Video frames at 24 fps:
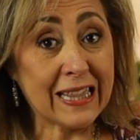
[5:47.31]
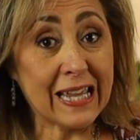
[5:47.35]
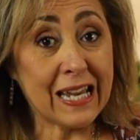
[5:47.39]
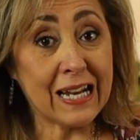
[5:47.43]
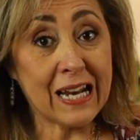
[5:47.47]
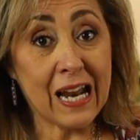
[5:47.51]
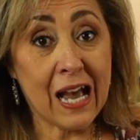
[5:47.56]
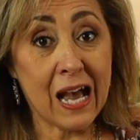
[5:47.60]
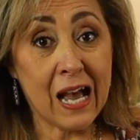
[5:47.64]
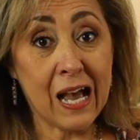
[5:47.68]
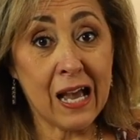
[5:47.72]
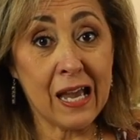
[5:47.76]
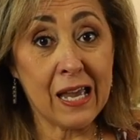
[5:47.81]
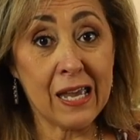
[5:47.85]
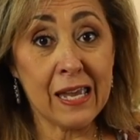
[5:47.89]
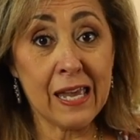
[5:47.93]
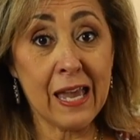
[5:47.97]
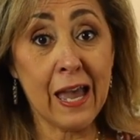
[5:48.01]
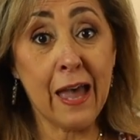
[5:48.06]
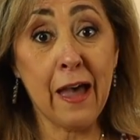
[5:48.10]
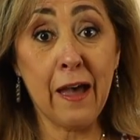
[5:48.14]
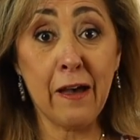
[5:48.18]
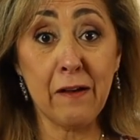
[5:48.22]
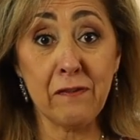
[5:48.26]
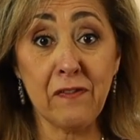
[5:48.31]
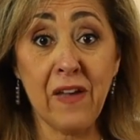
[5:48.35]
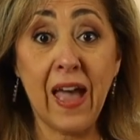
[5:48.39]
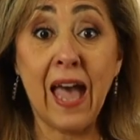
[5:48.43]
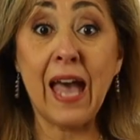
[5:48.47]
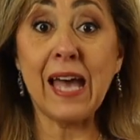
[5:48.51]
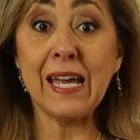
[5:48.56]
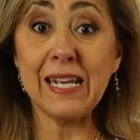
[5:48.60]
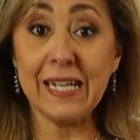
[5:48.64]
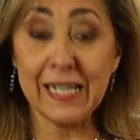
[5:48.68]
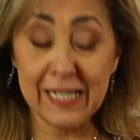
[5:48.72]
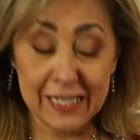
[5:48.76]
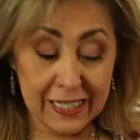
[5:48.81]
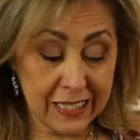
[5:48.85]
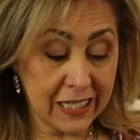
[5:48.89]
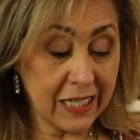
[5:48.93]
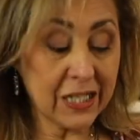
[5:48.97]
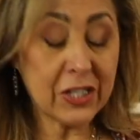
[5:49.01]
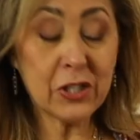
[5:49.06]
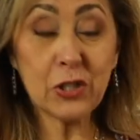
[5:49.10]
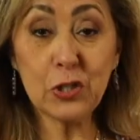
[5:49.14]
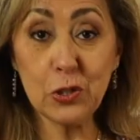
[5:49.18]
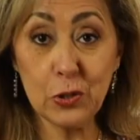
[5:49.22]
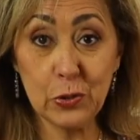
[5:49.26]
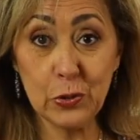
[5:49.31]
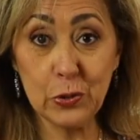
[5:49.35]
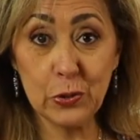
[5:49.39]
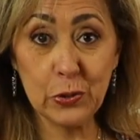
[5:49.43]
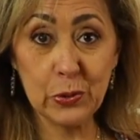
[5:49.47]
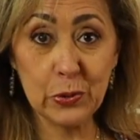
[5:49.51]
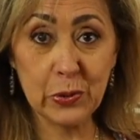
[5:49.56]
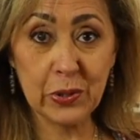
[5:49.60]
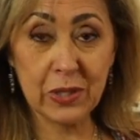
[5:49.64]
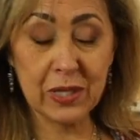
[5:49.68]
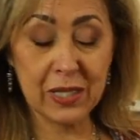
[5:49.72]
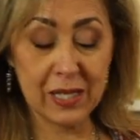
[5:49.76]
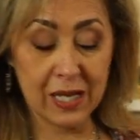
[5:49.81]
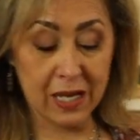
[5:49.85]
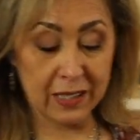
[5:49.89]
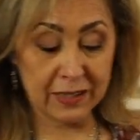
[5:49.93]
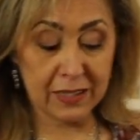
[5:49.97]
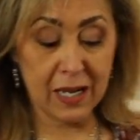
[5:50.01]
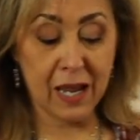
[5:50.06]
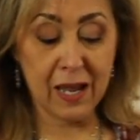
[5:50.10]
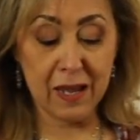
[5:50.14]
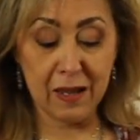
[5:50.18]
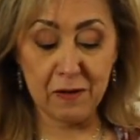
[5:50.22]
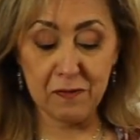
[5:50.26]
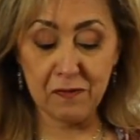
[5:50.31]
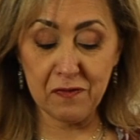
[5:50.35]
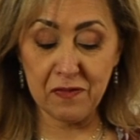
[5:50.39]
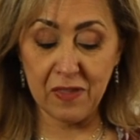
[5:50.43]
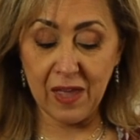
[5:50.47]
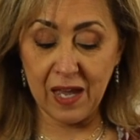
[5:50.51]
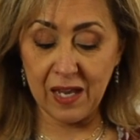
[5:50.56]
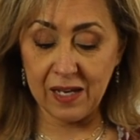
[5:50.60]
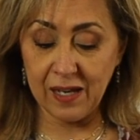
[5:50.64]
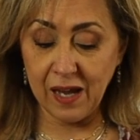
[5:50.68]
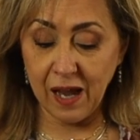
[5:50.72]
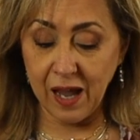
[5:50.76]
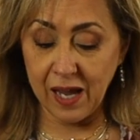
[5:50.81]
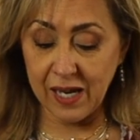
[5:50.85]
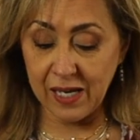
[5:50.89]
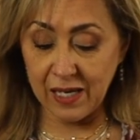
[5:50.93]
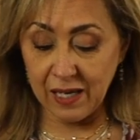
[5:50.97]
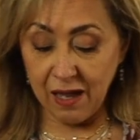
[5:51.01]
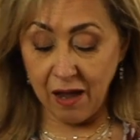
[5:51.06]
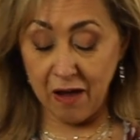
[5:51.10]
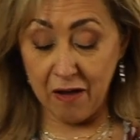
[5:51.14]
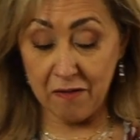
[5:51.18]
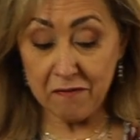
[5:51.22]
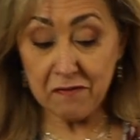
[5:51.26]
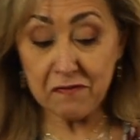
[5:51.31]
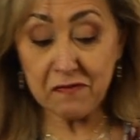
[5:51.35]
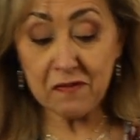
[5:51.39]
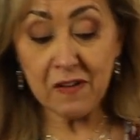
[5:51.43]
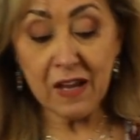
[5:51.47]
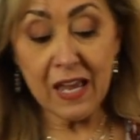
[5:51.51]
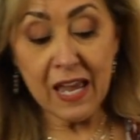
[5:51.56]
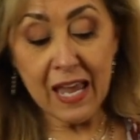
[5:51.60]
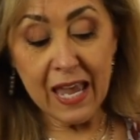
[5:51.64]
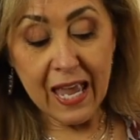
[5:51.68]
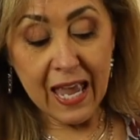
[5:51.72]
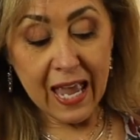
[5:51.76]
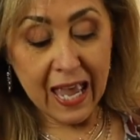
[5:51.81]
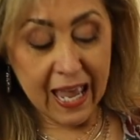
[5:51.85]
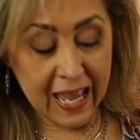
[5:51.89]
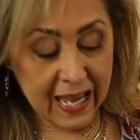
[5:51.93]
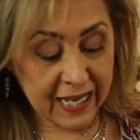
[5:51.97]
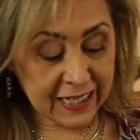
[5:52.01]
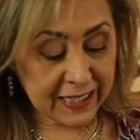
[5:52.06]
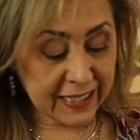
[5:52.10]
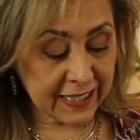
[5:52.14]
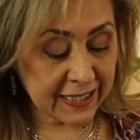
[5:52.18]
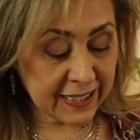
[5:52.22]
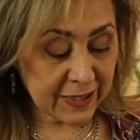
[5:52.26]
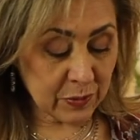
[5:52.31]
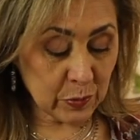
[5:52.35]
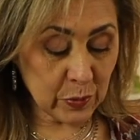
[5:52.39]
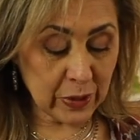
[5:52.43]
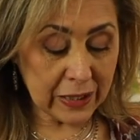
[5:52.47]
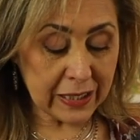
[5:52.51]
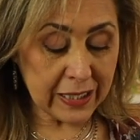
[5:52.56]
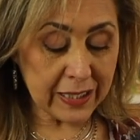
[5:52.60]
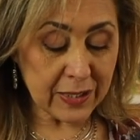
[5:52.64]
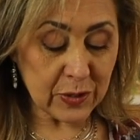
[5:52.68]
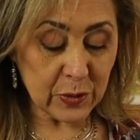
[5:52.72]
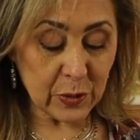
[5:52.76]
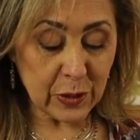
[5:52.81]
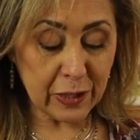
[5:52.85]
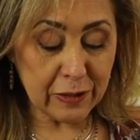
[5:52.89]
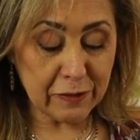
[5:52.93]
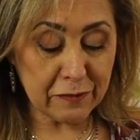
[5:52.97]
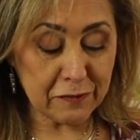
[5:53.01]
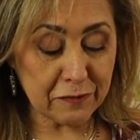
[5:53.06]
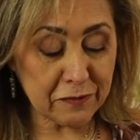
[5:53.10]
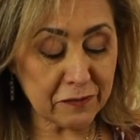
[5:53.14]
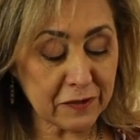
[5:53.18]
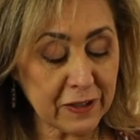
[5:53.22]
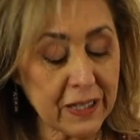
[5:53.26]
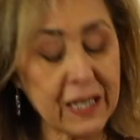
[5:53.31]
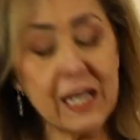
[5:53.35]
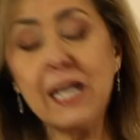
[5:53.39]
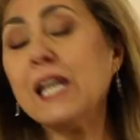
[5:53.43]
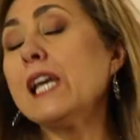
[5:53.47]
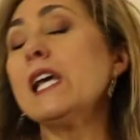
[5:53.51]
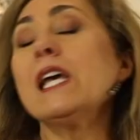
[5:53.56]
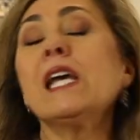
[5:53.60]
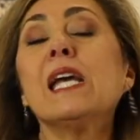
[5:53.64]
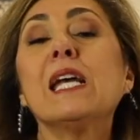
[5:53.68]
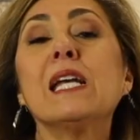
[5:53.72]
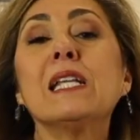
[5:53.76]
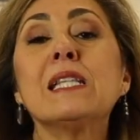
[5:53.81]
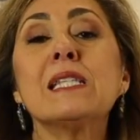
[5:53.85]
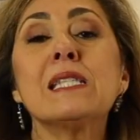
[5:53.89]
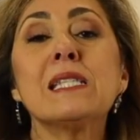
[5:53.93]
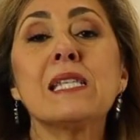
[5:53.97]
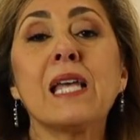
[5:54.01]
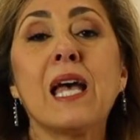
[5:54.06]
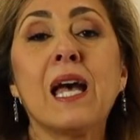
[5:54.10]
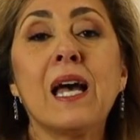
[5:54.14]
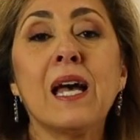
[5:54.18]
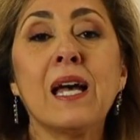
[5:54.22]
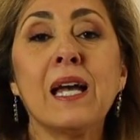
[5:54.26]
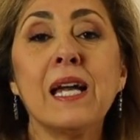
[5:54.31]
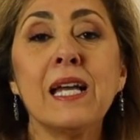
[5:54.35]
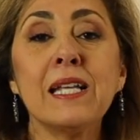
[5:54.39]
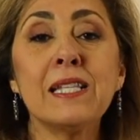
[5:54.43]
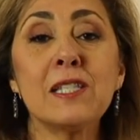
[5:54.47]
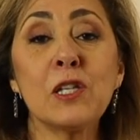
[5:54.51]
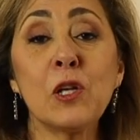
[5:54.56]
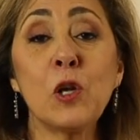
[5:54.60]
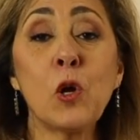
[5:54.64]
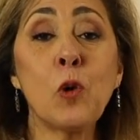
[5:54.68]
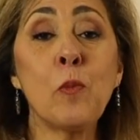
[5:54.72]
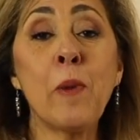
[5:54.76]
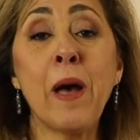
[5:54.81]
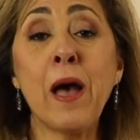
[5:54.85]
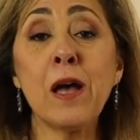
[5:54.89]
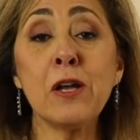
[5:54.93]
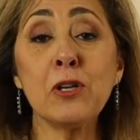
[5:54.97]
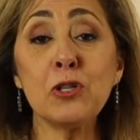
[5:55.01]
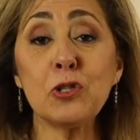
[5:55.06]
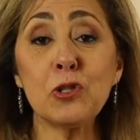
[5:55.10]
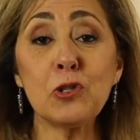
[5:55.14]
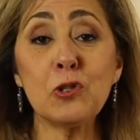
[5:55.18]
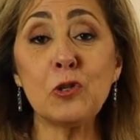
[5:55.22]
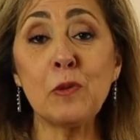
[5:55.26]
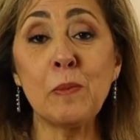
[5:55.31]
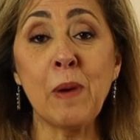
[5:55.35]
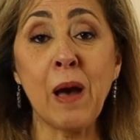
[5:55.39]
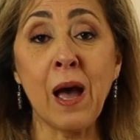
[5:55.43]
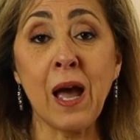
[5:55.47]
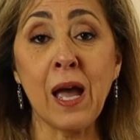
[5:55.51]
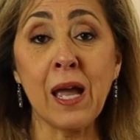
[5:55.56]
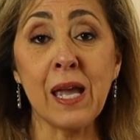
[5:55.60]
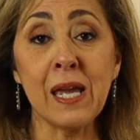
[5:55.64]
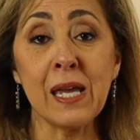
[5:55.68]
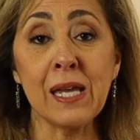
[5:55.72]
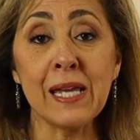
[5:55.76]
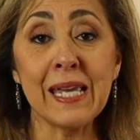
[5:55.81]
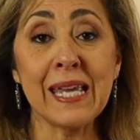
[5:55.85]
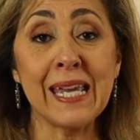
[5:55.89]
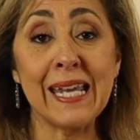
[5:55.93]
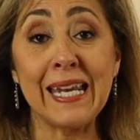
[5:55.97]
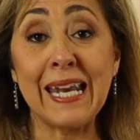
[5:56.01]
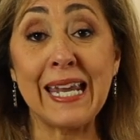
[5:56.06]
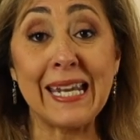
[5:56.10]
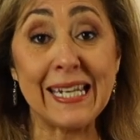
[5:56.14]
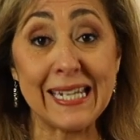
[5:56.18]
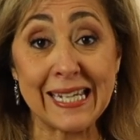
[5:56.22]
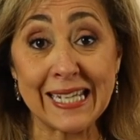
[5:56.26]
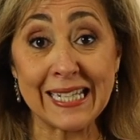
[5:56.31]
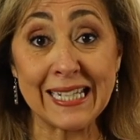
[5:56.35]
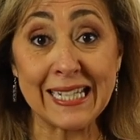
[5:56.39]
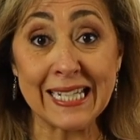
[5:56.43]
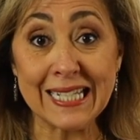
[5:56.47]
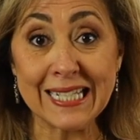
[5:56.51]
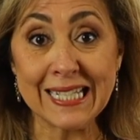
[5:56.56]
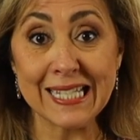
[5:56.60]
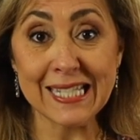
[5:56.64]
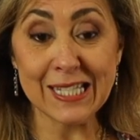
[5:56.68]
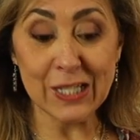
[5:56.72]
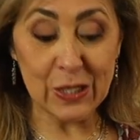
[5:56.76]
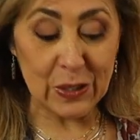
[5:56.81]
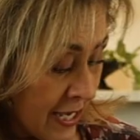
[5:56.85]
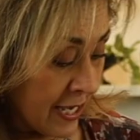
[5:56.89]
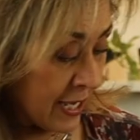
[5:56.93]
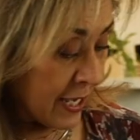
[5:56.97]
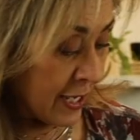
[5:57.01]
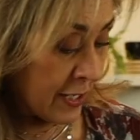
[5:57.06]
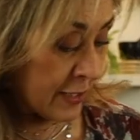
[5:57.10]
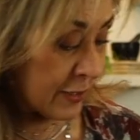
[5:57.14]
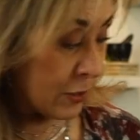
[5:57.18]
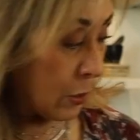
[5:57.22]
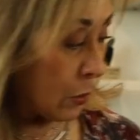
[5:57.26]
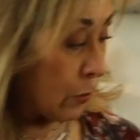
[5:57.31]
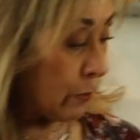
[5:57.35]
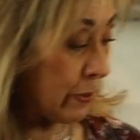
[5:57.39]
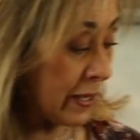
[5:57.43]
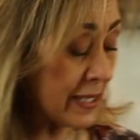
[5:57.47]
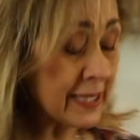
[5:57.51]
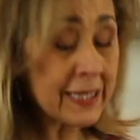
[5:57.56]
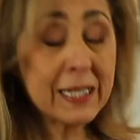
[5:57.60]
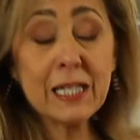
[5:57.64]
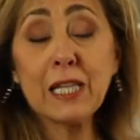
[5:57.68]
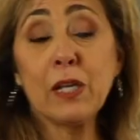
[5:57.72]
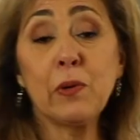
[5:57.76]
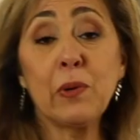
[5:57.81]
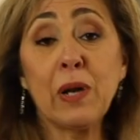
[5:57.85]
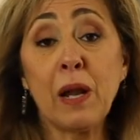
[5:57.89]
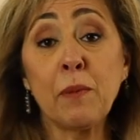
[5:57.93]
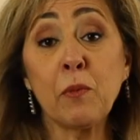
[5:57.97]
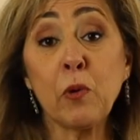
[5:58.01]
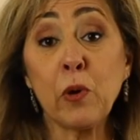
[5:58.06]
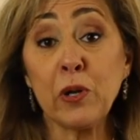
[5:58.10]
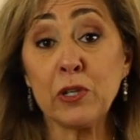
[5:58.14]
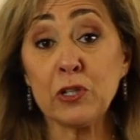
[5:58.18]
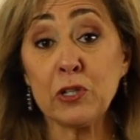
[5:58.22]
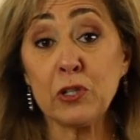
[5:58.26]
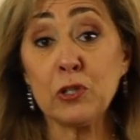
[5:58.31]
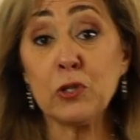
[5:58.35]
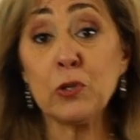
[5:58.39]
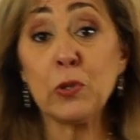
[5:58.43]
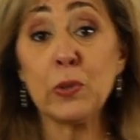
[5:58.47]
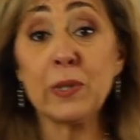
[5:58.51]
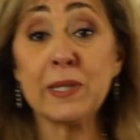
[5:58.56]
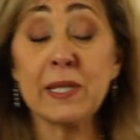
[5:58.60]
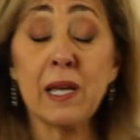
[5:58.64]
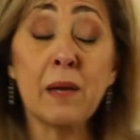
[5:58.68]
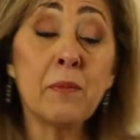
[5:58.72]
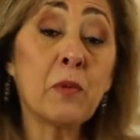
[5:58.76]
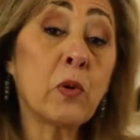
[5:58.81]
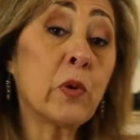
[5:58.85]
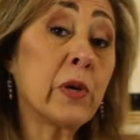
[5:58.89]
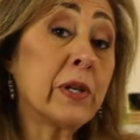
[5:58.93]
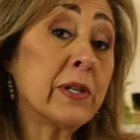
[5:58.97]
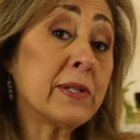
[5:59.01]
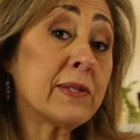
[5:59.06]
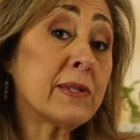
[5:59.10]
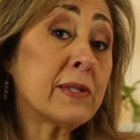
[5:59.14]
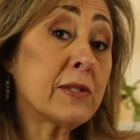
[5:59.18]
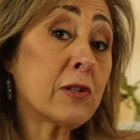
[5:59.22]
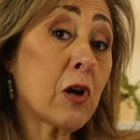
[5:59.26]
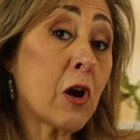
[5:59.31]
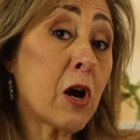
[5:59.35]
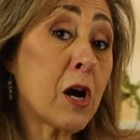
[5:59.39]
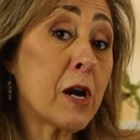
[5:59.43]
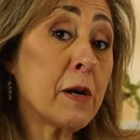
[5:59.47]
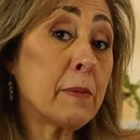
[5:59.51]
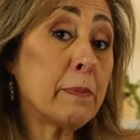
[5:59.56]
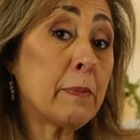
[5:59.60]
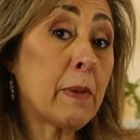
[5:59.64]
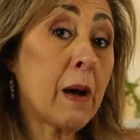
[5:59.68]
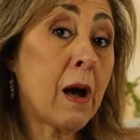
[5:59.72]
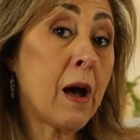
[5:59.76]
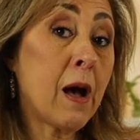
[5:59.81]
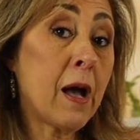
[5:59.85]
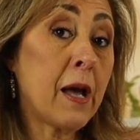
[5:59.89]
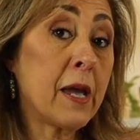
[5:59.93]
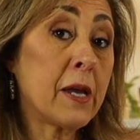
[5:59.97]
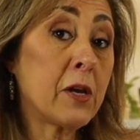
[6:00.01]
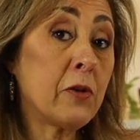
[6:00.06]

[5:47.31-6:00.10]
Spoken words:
that I have added to the Atayef that I love, and it's really sort of, it's an homage to my Canadianness. So basically what I'm going to do is I'm going to start by